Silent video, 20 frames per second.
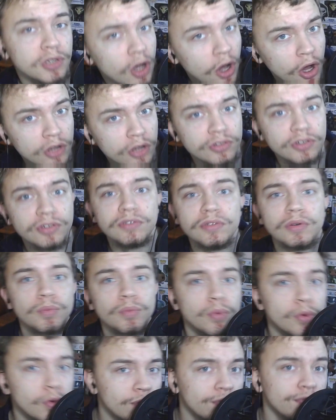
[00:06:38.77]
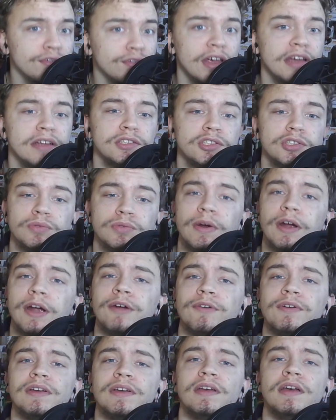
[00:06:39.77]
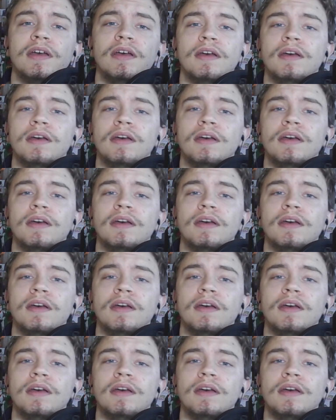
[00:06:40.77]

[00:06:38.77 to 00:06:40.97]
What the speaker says: Garden, the Wolf Sanctuary.